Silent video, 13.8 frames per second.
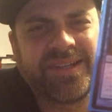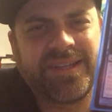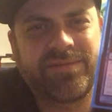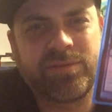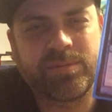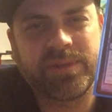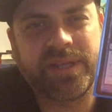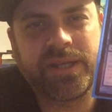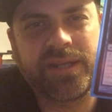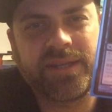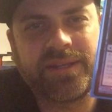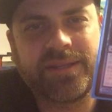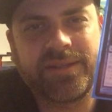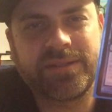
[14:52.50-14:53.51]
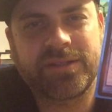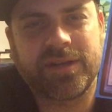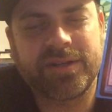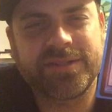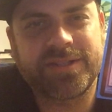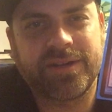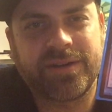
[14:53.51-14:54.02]
if you're playing
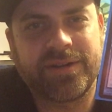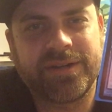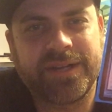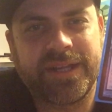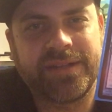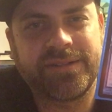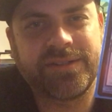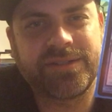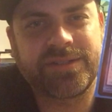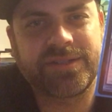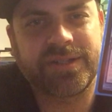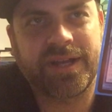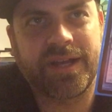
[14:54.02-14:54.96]
cards that aren't English,